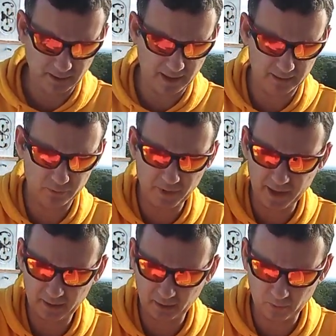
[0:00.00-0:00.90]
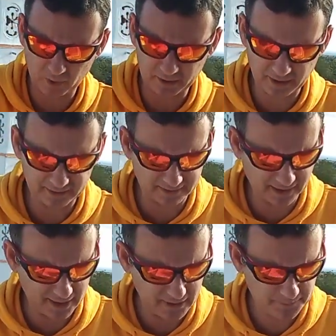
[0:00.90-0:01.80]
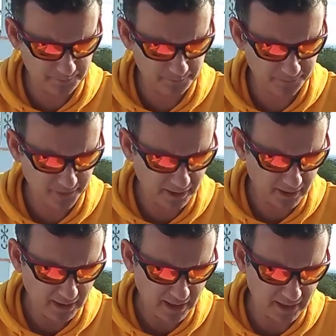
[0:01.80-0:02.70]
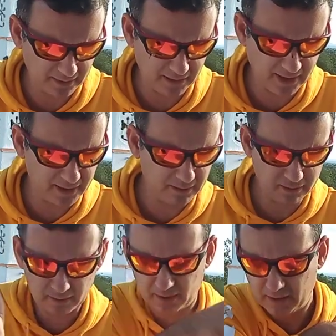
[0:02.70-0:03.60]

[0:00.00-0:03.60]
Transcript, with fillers: and read what they say at the end,